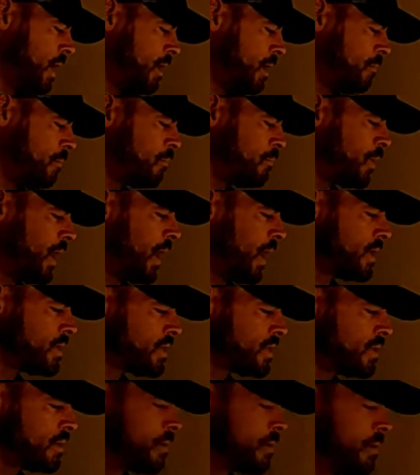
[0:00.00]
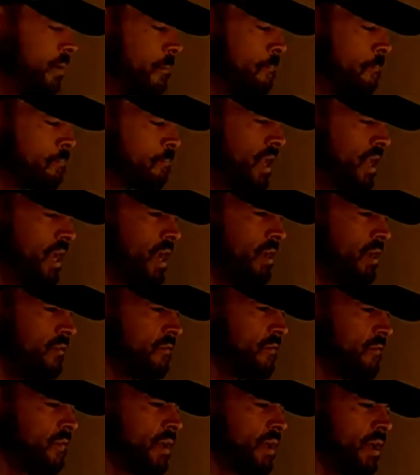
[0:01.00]
But
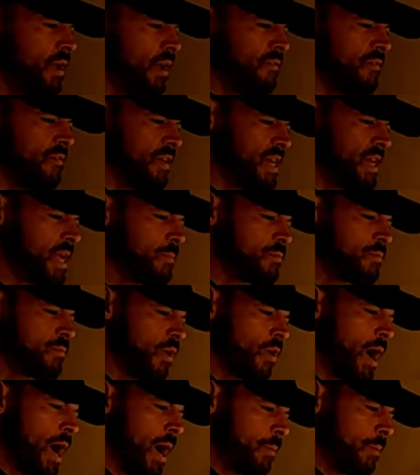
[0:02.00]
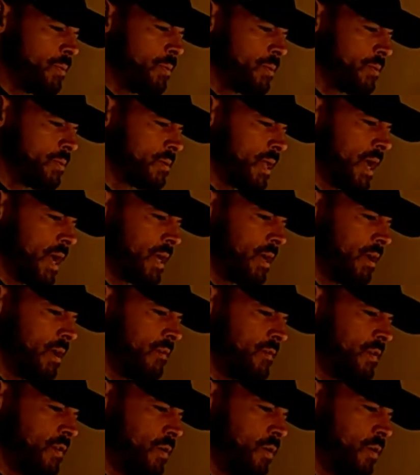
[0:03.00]
if a deep drop, like
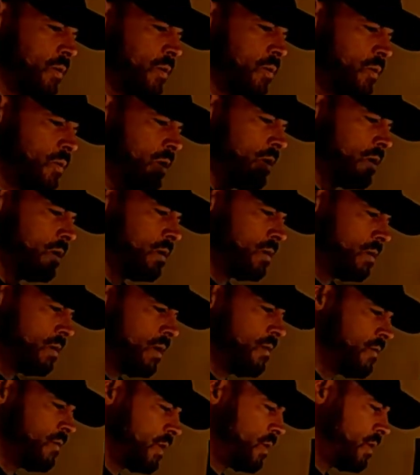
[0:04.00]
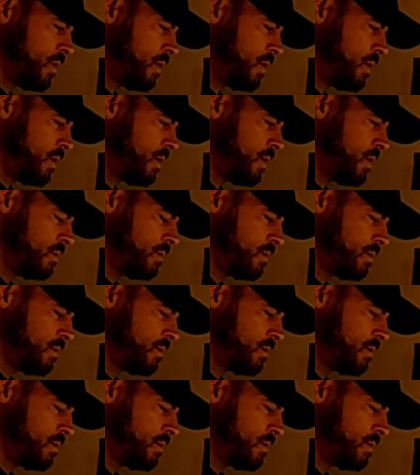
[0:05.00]
if your